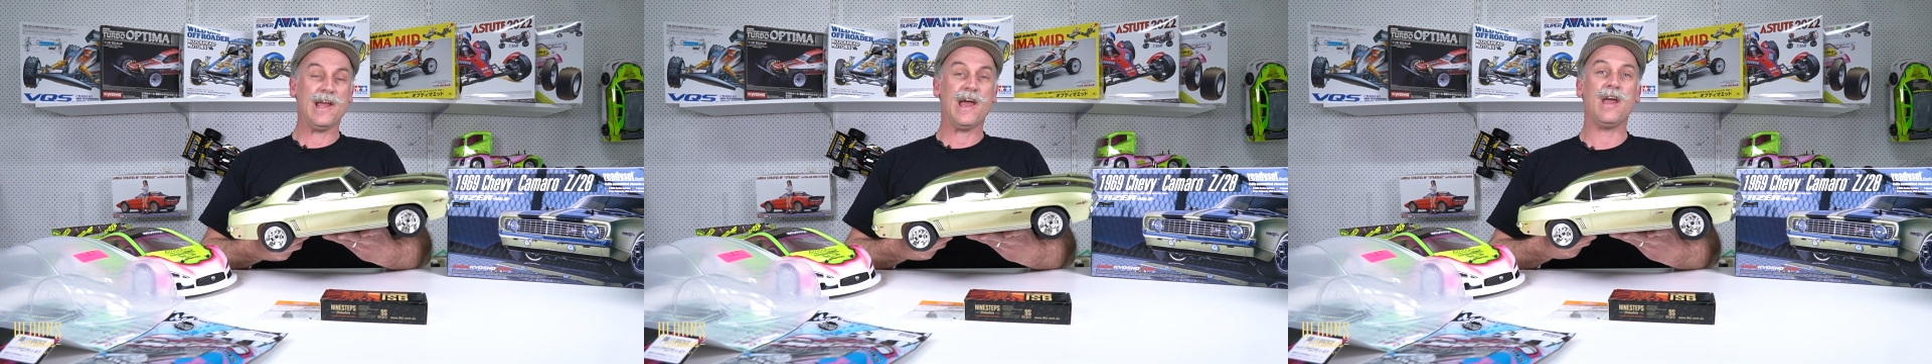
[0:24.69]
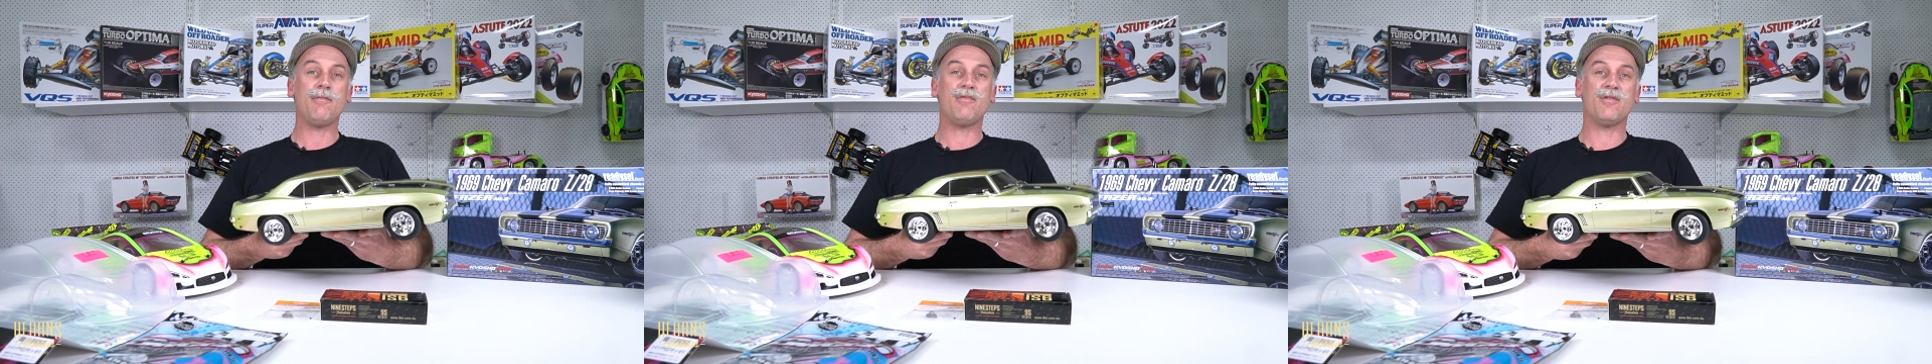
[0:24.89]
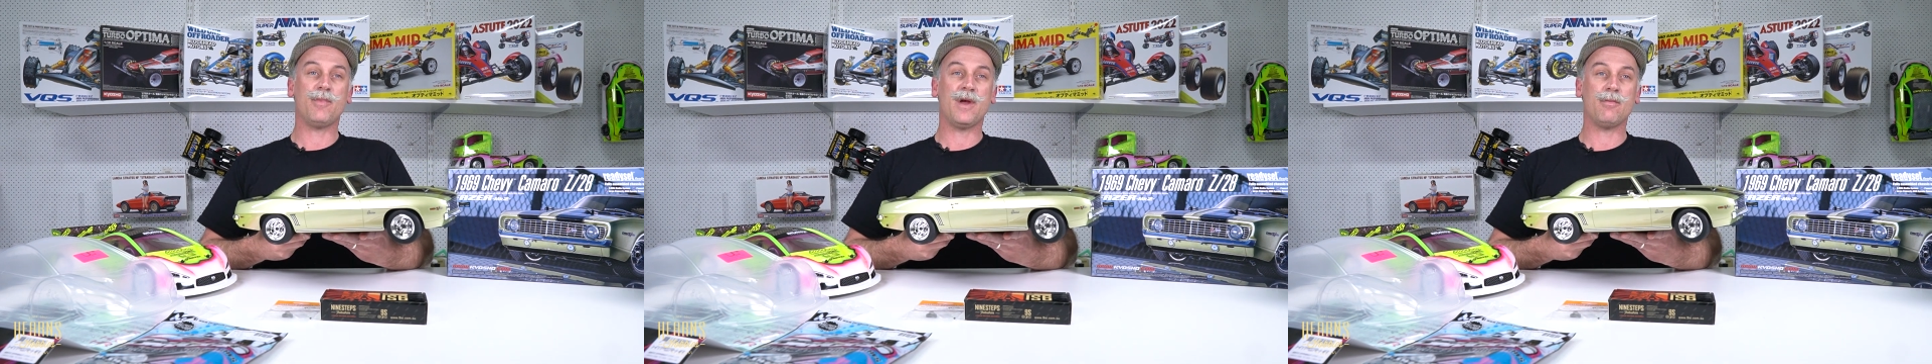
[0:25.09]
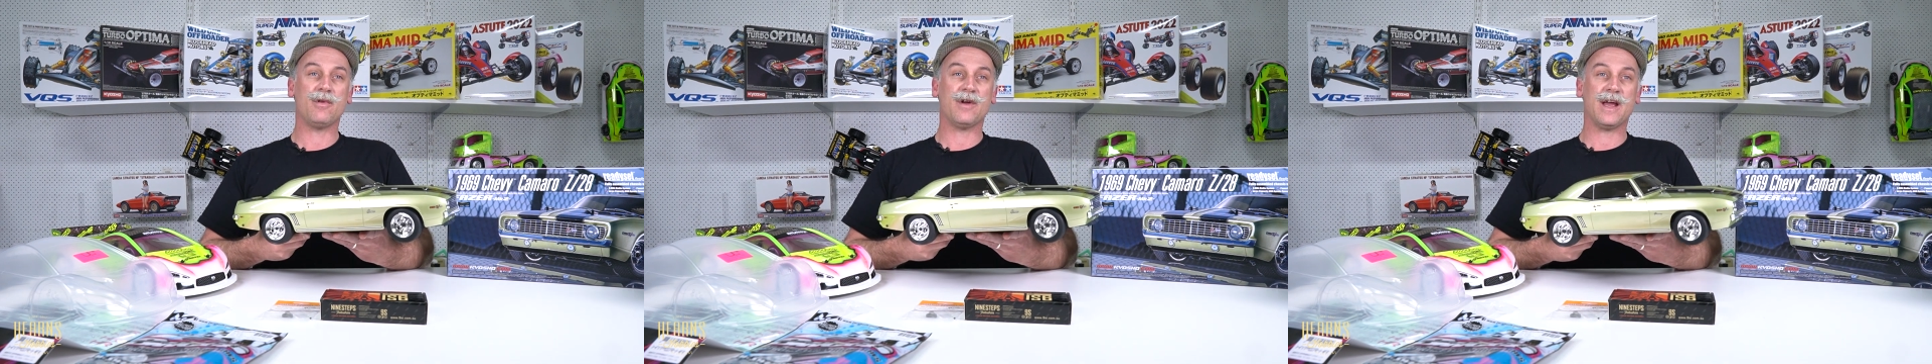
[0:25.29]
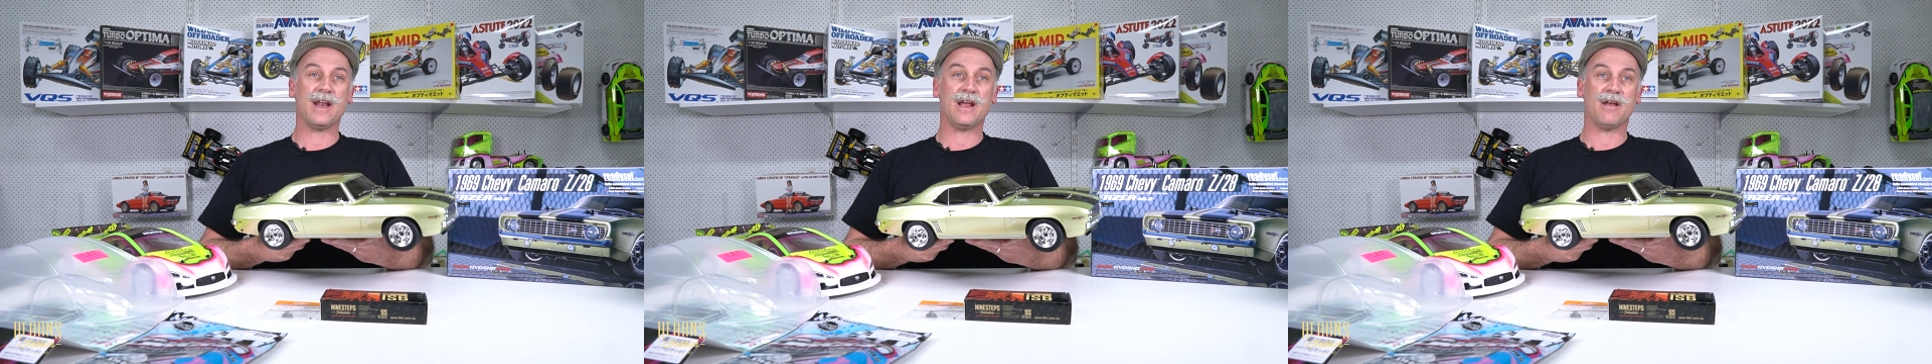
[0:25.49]
Heaps of people
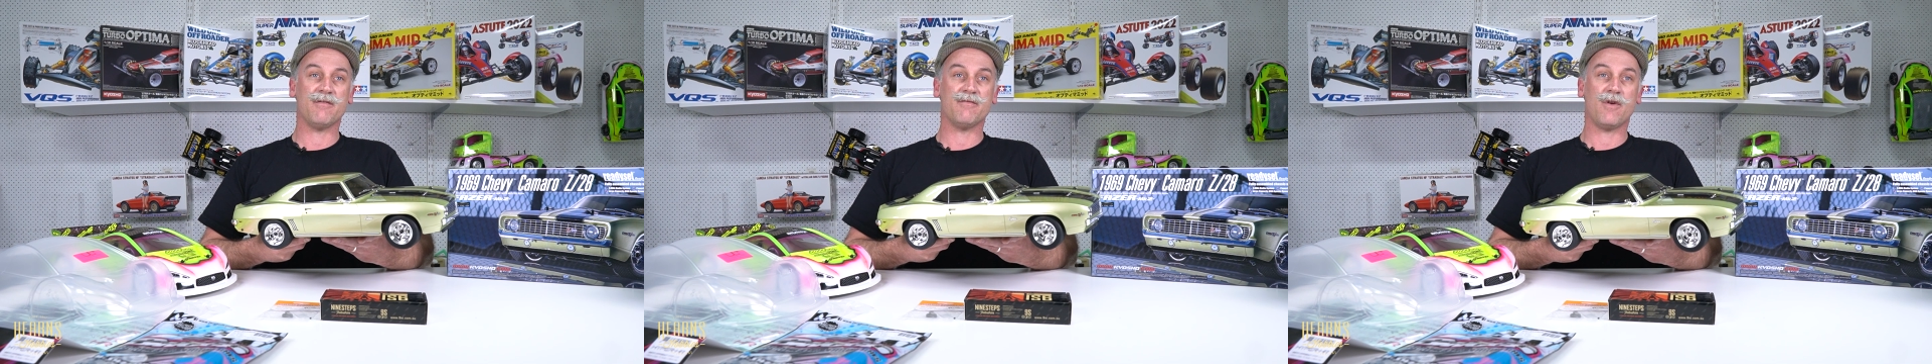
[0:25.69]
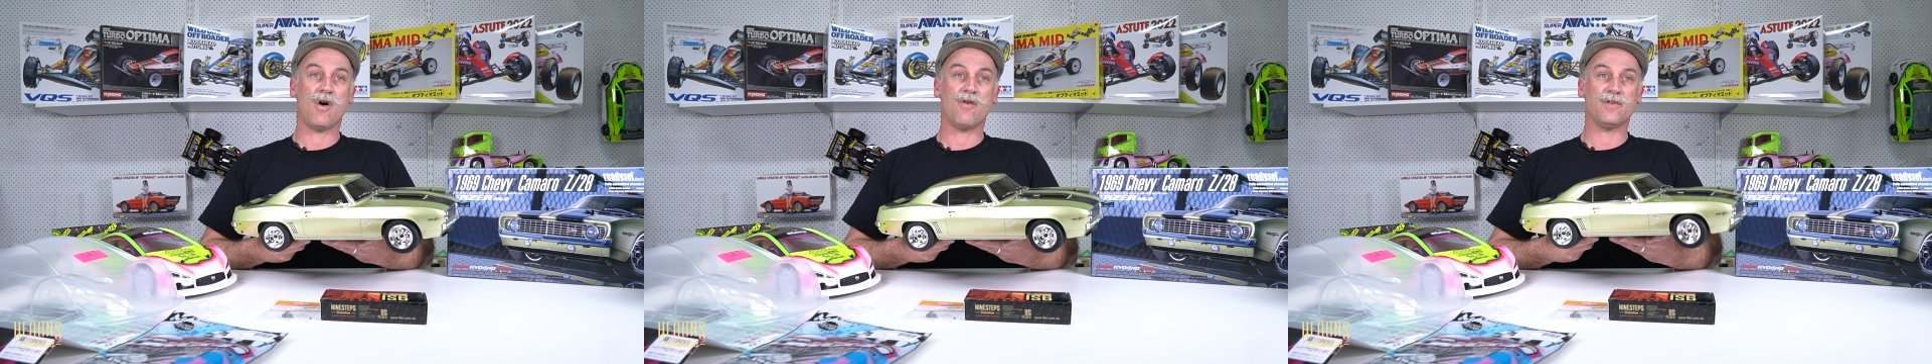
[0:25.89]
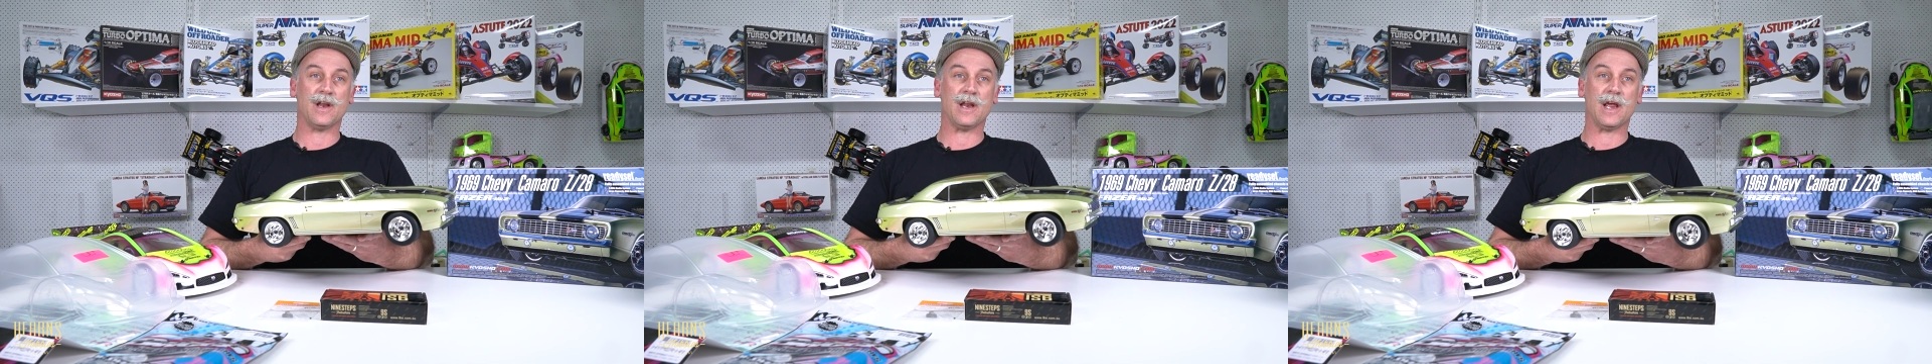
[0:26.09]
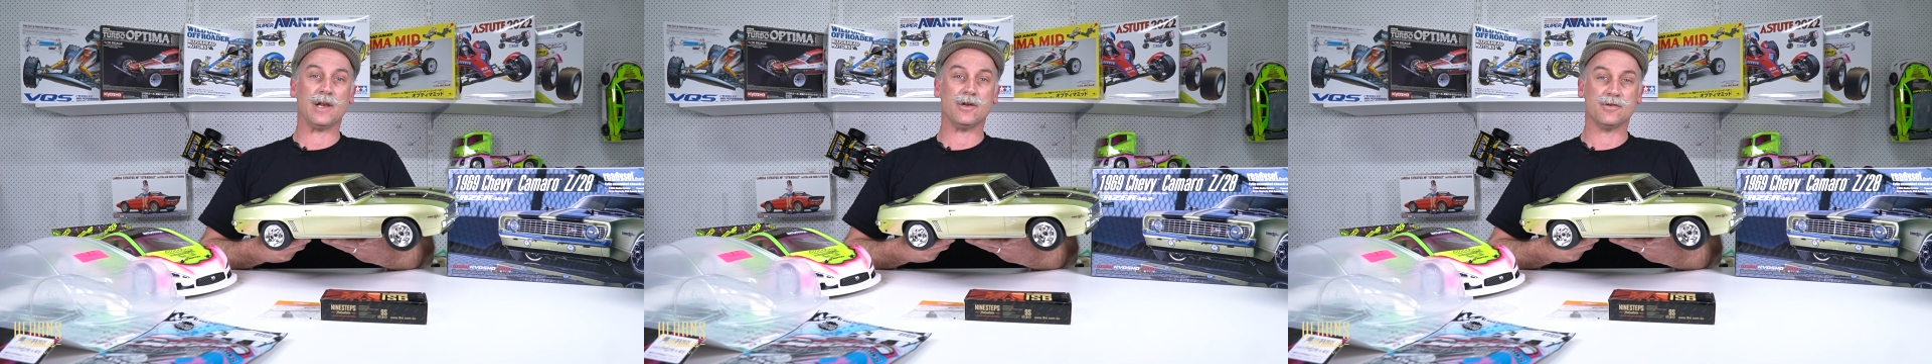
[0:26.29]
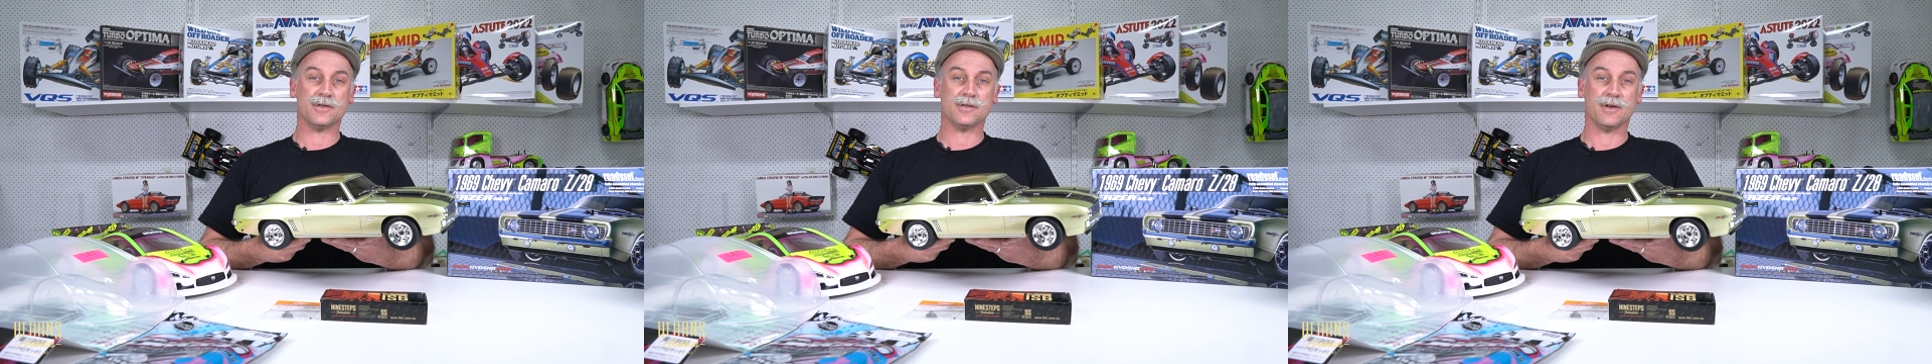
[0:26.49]
are getting involved and
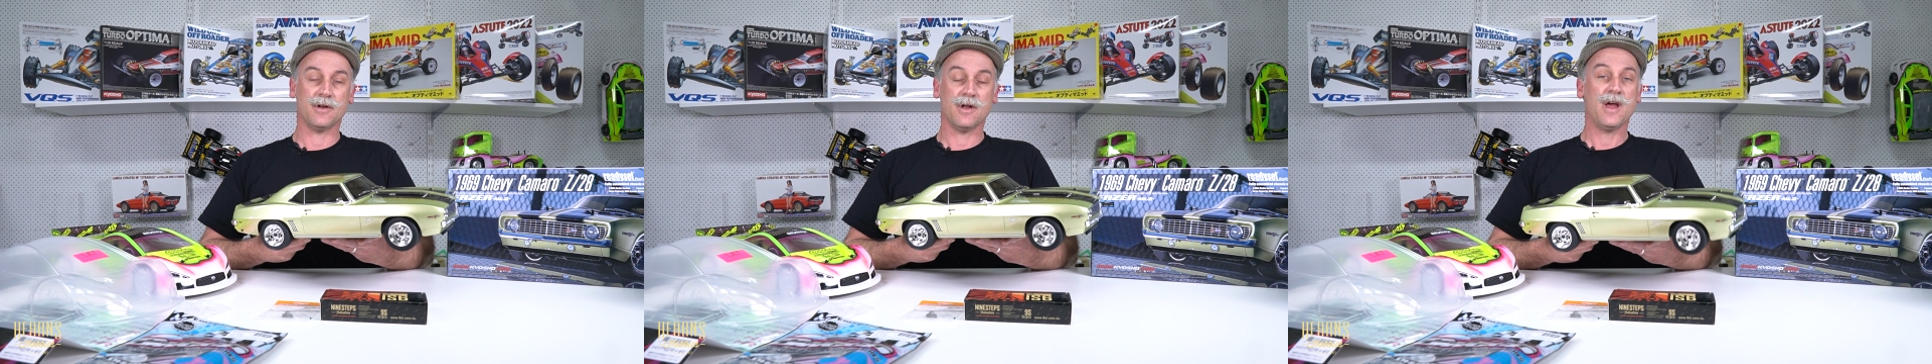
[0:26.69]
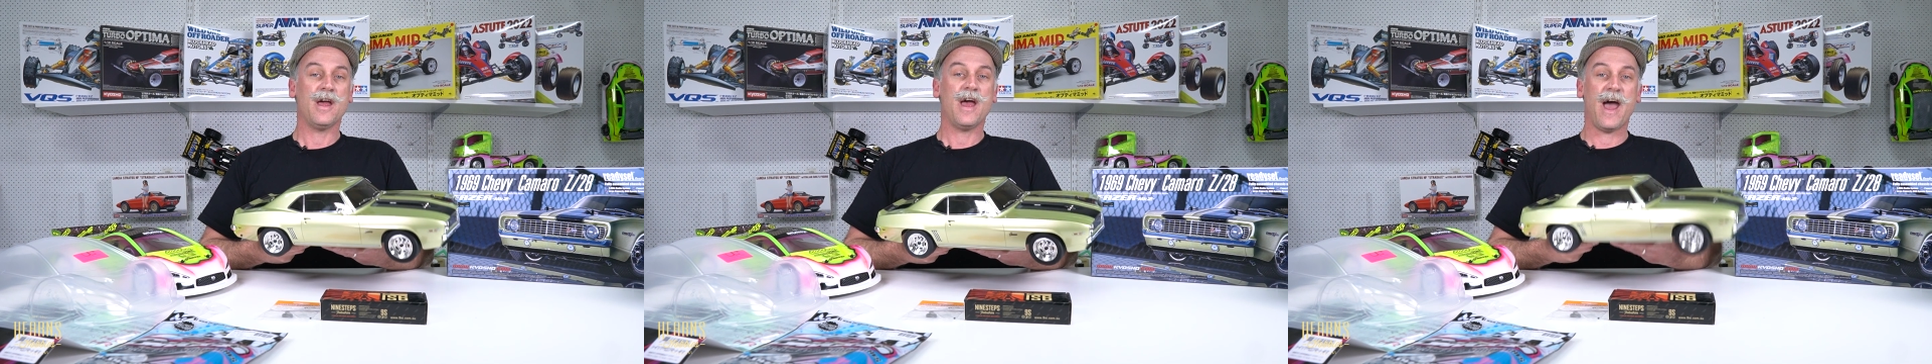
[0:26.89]
interested,